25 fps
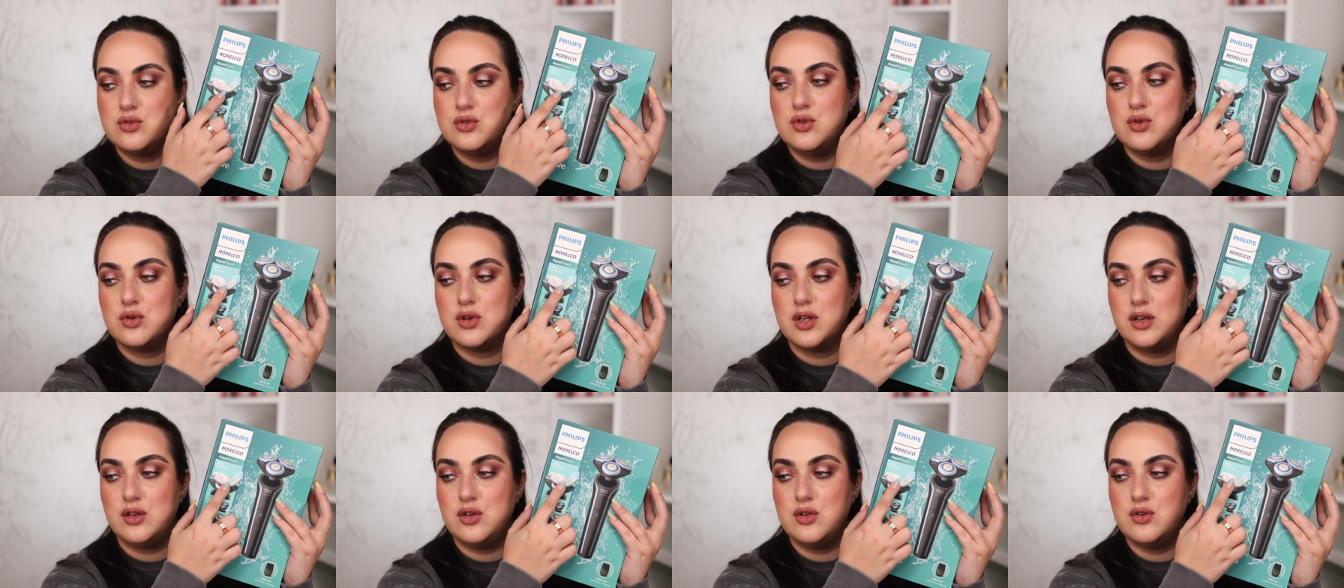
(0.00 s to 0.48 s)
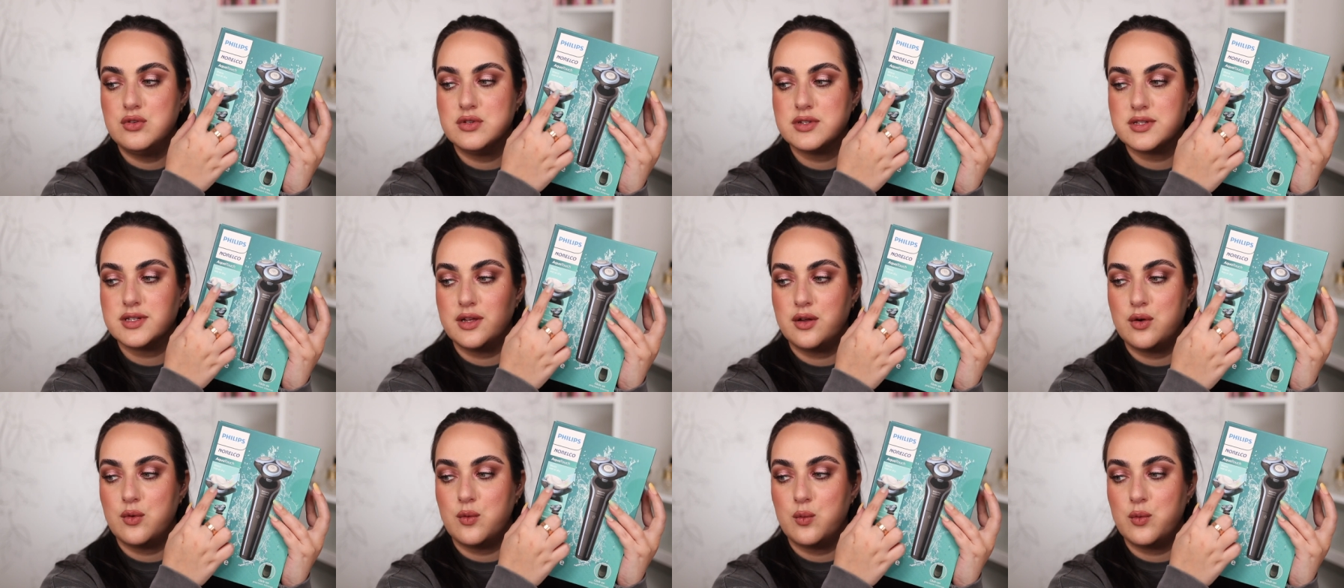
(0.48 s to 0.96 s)
You can use
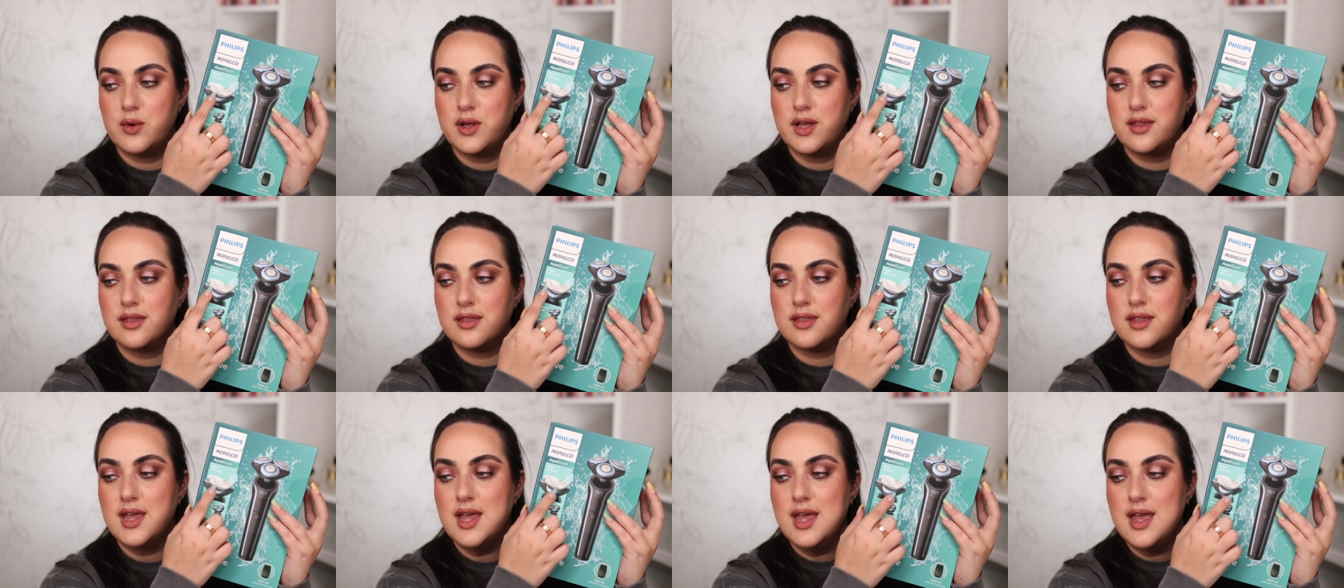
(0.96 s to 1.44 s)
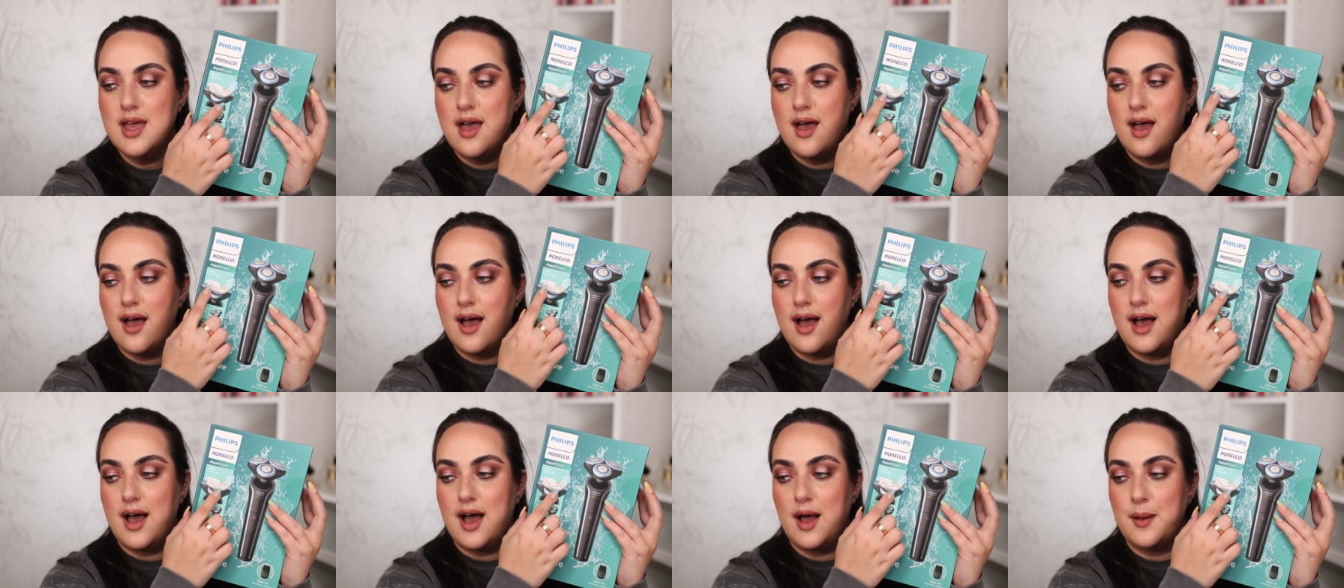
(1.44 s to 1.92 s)
it with
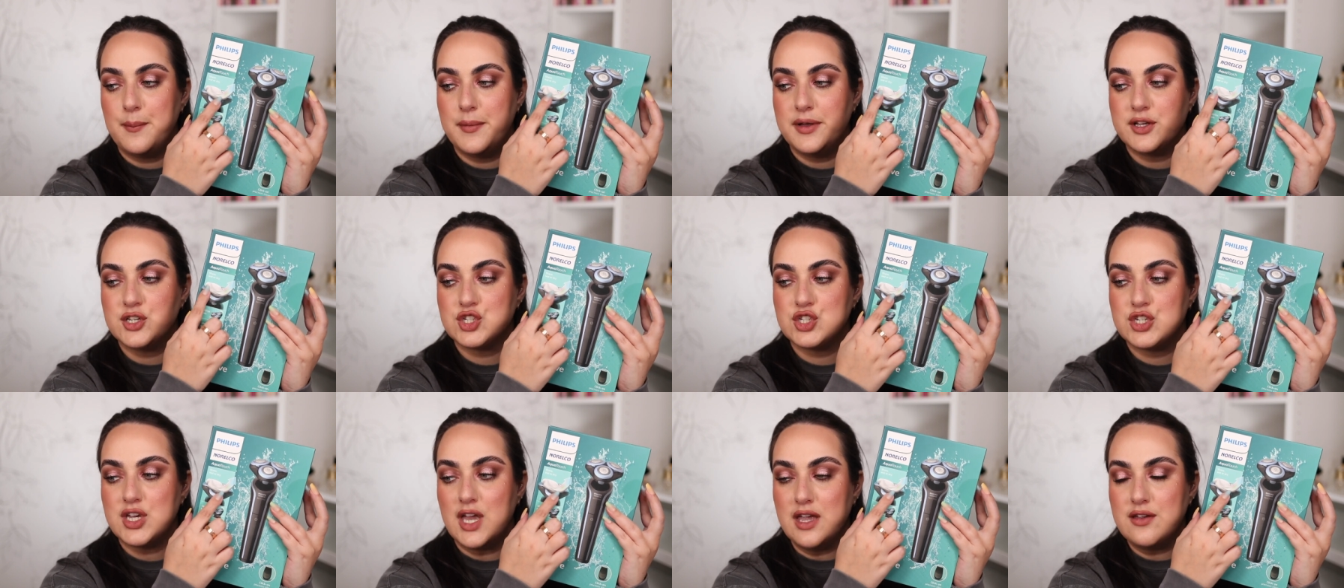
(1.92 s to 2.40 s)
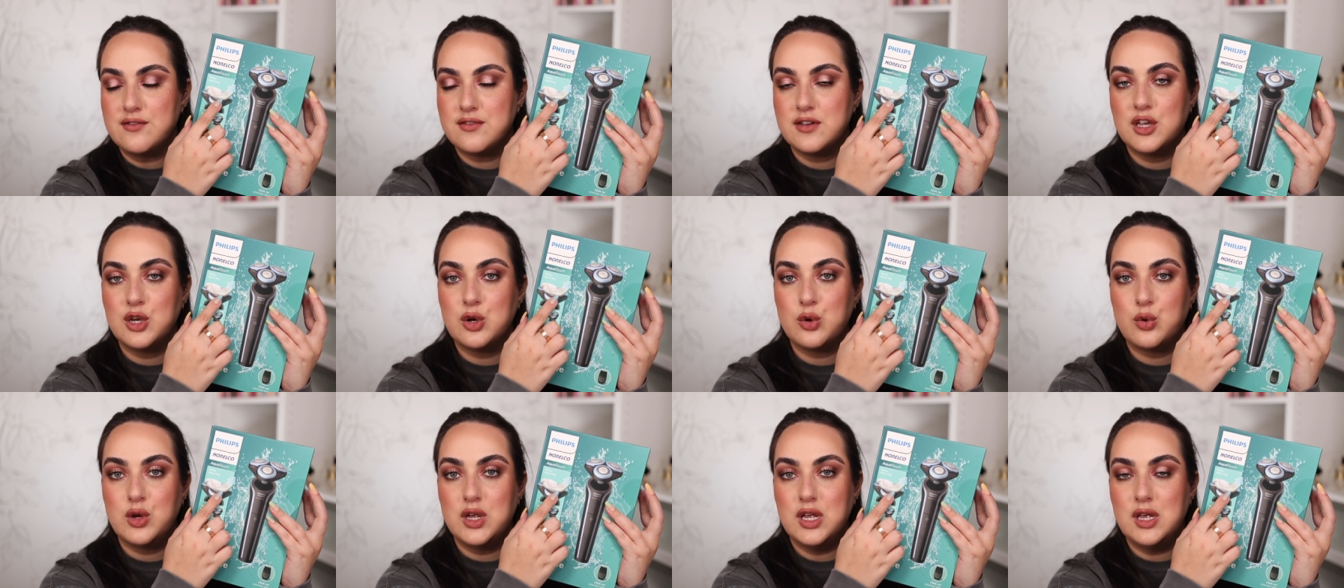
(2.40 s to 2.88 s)
um, a
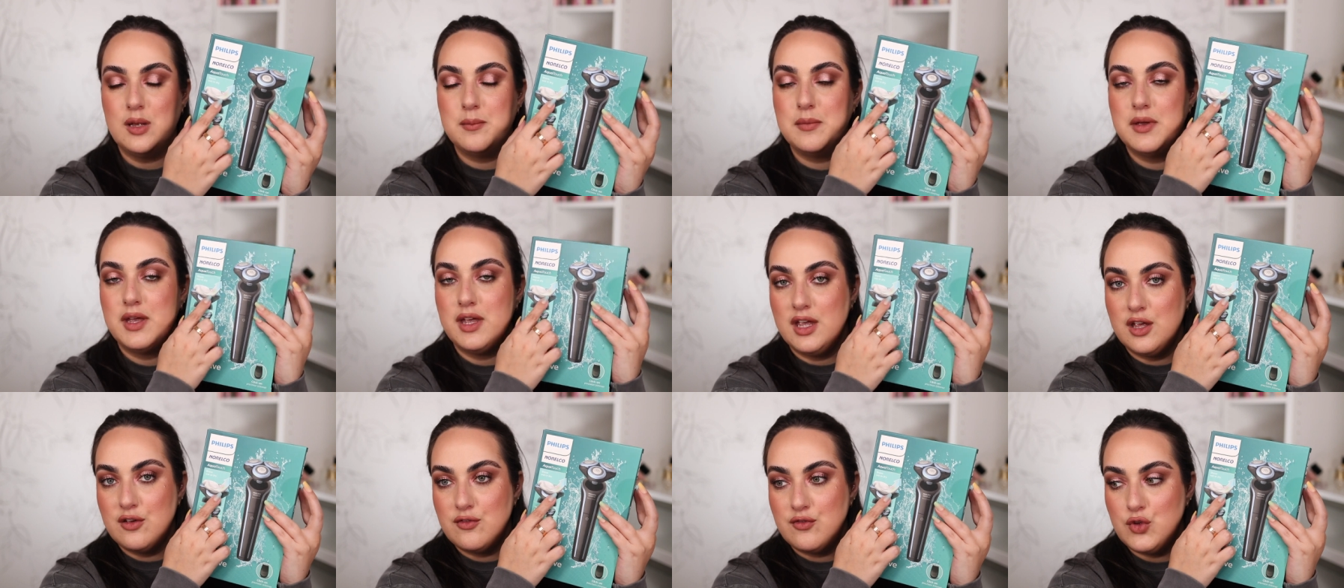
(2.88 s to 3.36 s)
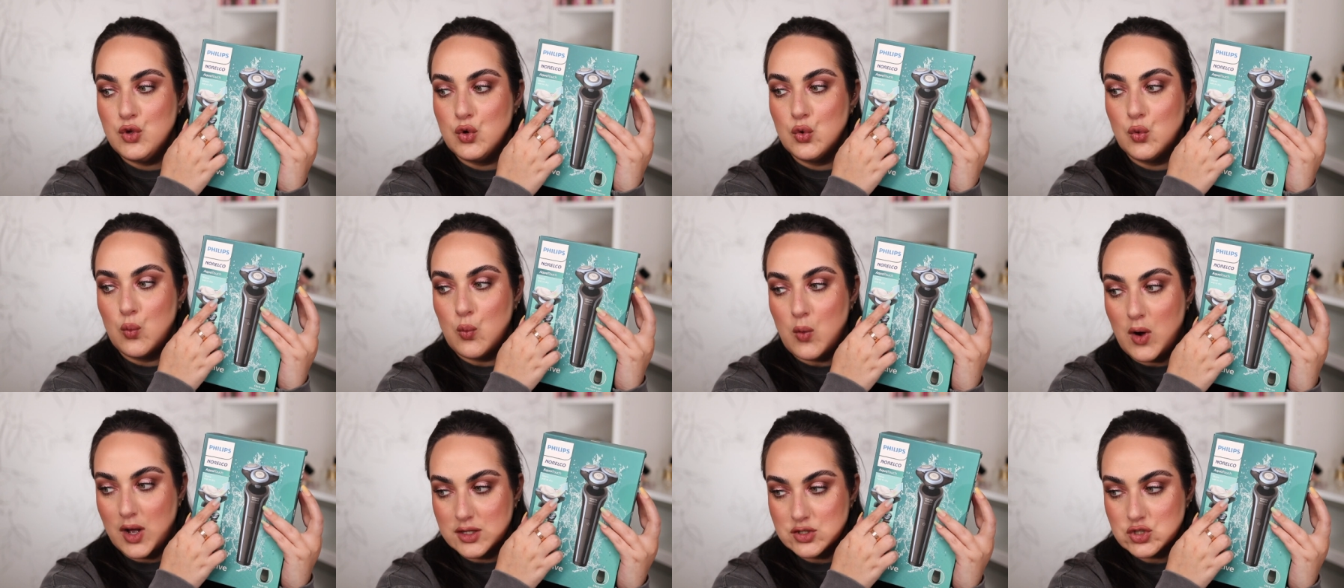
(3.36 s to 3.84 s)
shaving cream if you
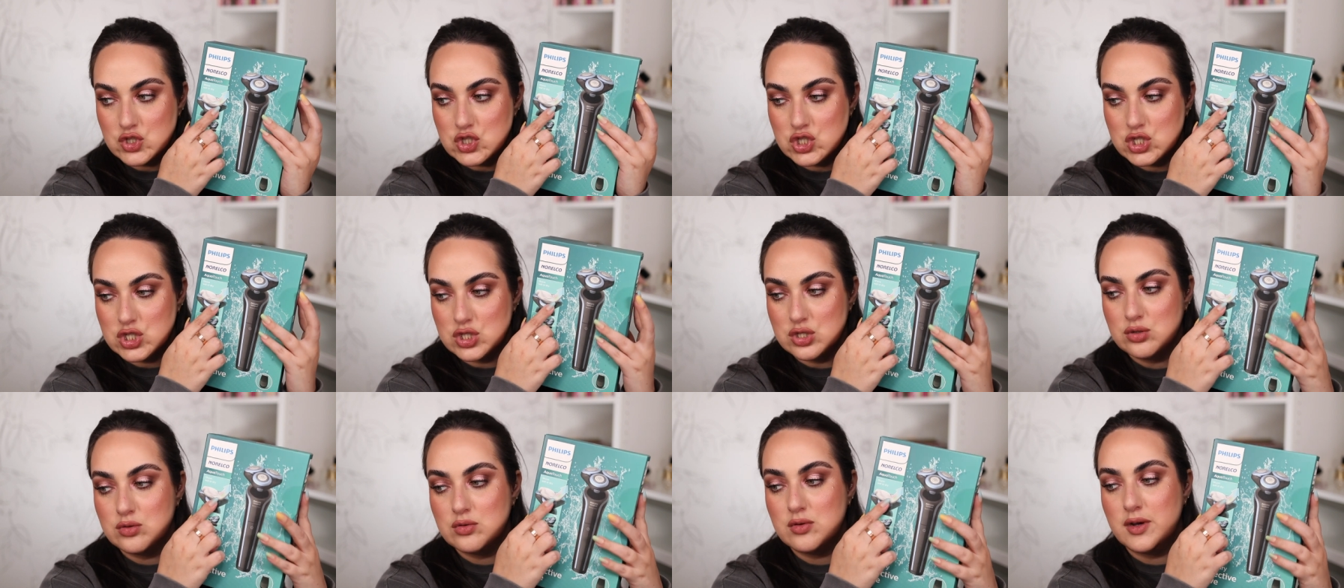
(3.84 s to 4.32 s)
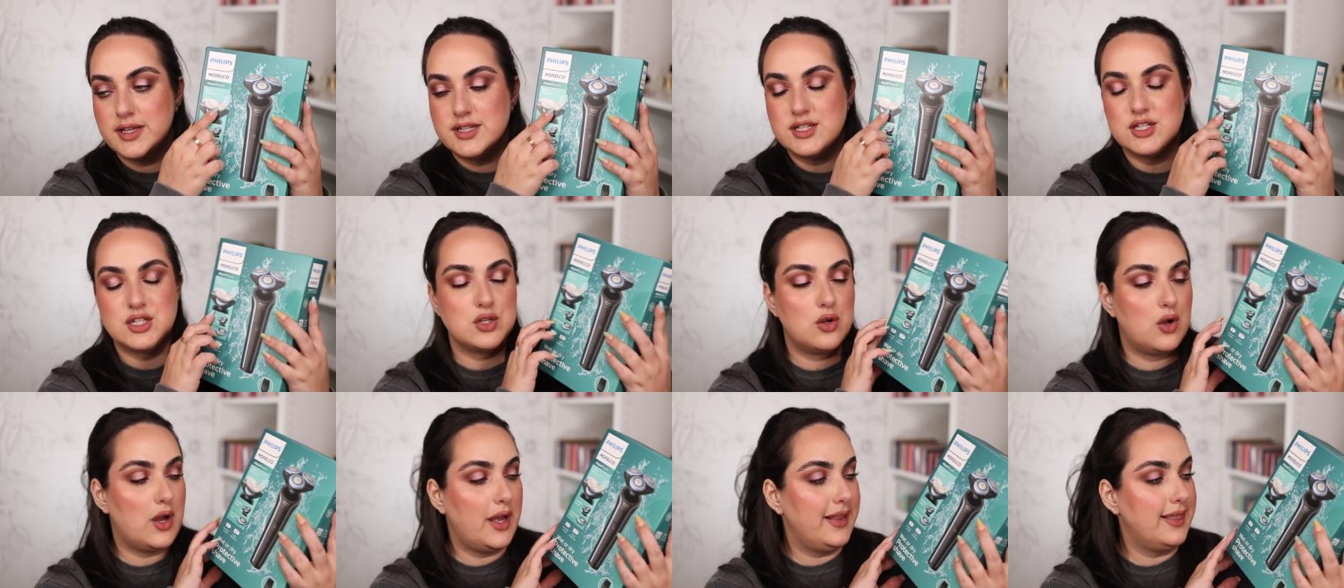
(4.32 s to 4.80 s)
want to. And
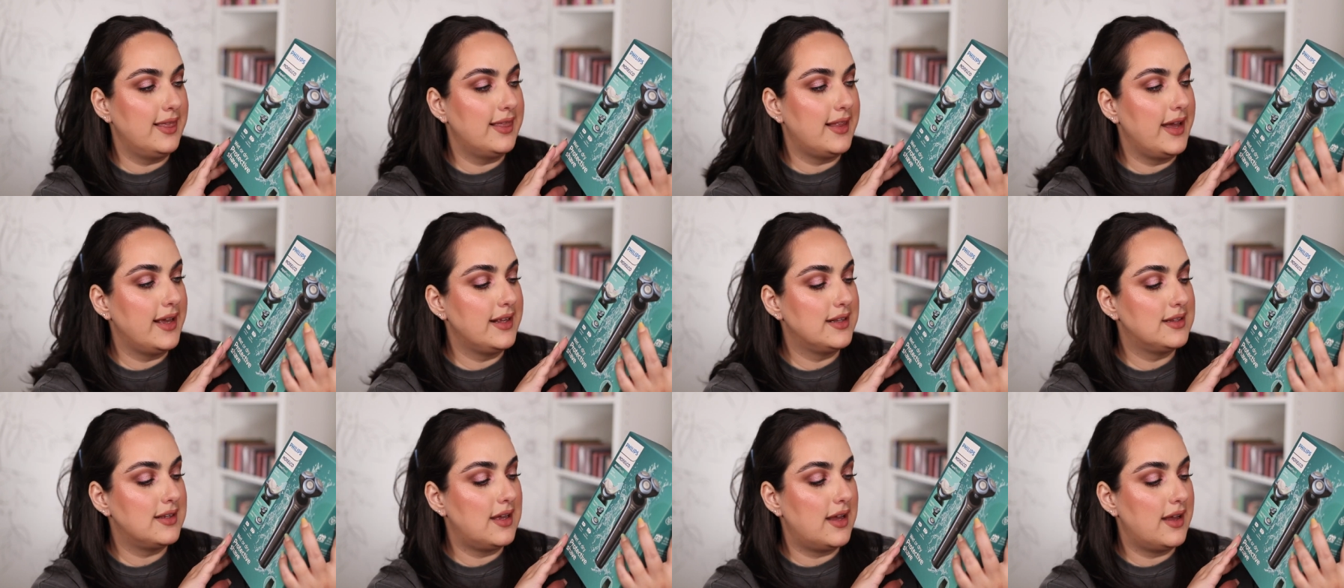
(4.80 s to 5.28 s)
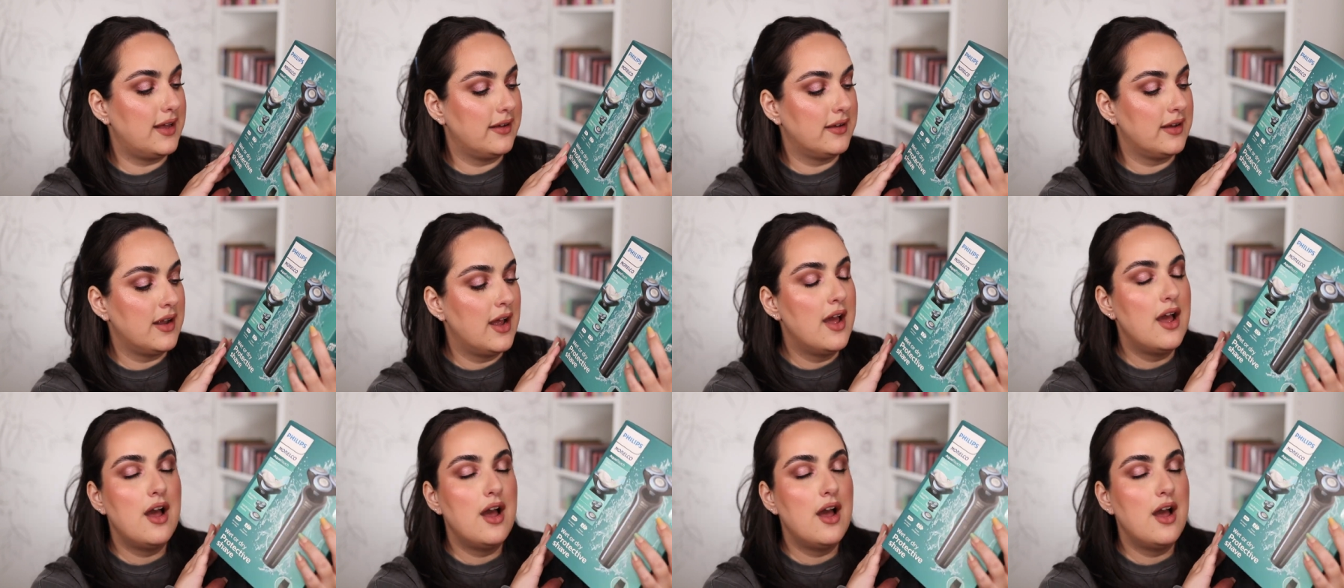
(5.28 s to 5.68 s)
so I like that